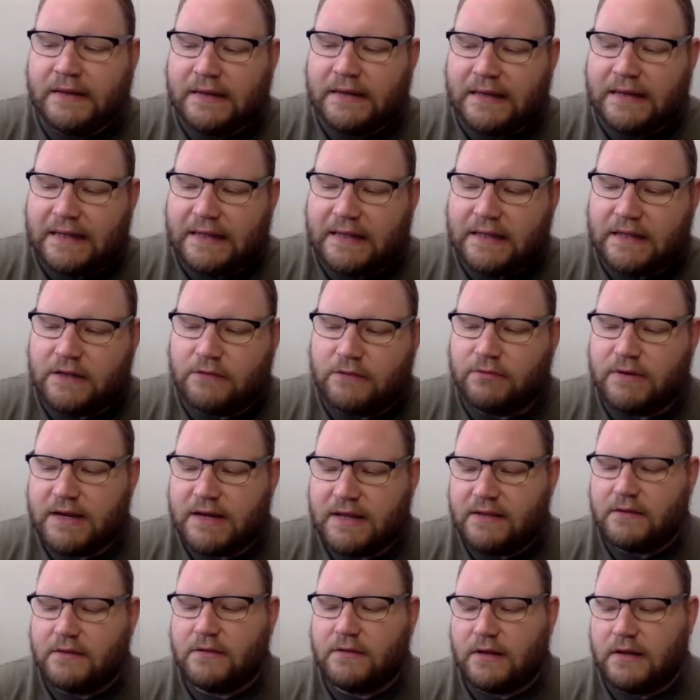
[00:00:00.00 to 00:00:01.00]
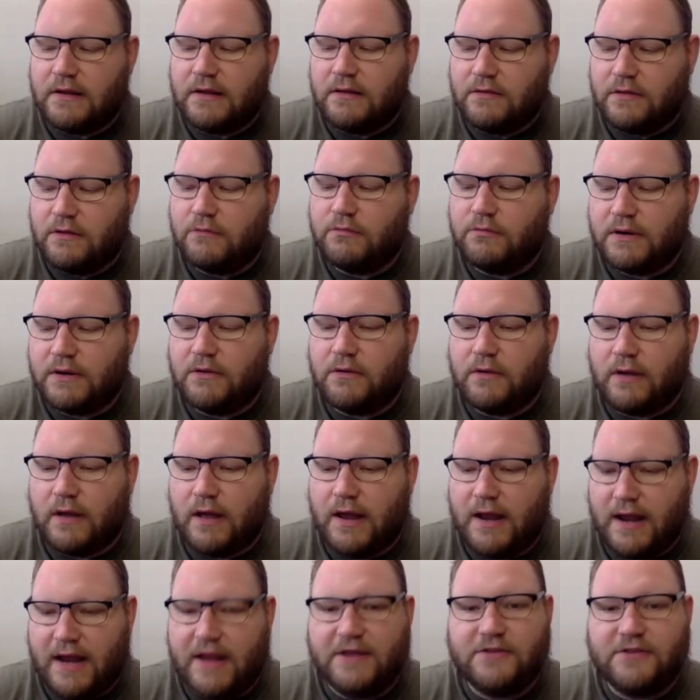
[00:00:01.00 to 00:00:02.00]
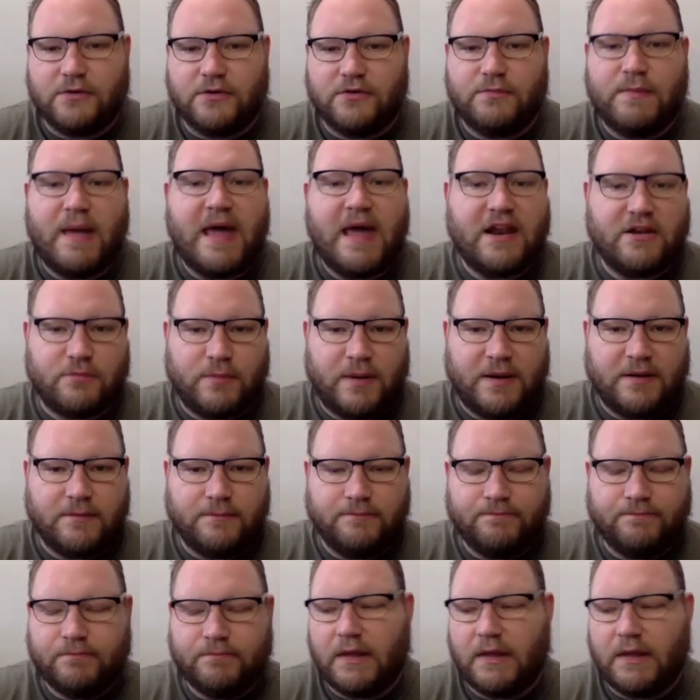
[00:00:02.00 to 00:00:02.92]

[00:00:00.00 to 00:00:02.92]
And the real answer is management.